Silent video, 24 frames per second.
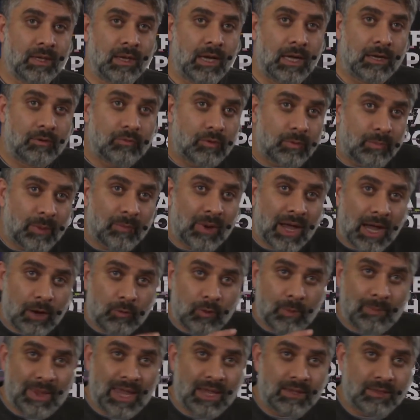And remember how
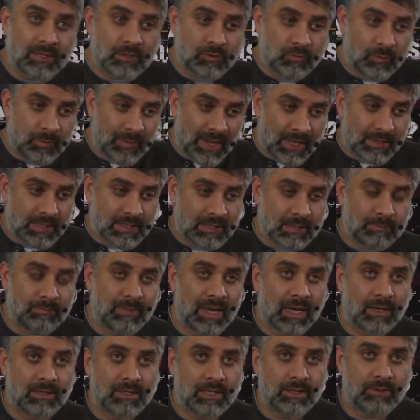we make these. We make these in
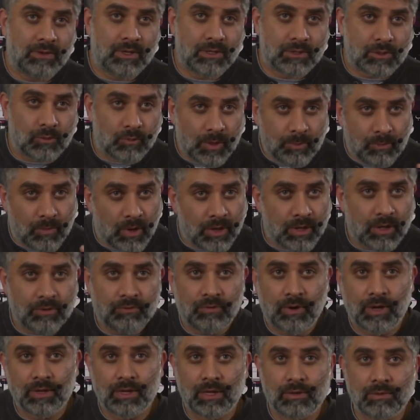bacteria, so we
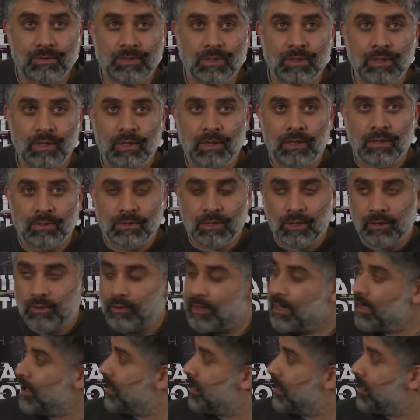modify those. So it